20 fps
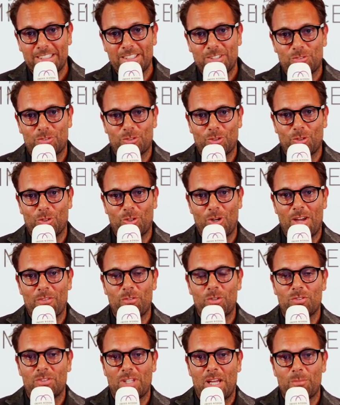so
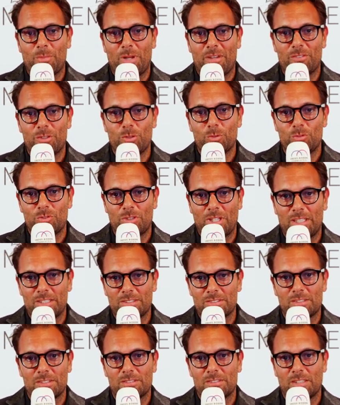every time I have new
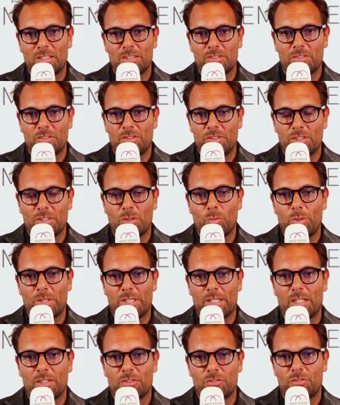challenges, and here we
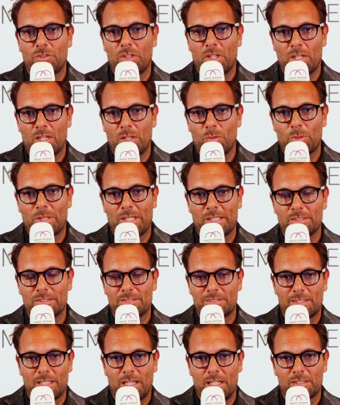can share, we can
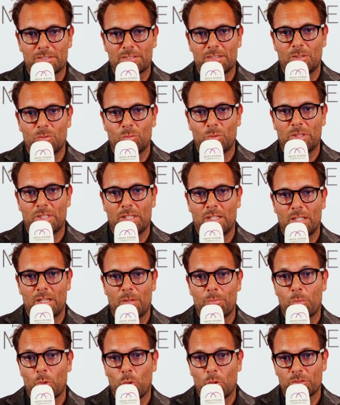discuss, and we can
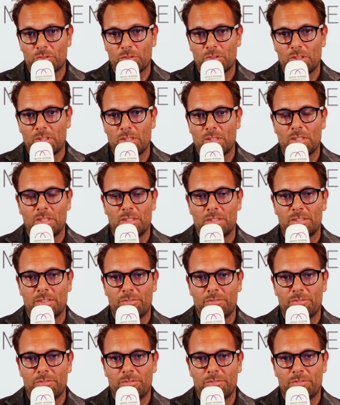approach uh,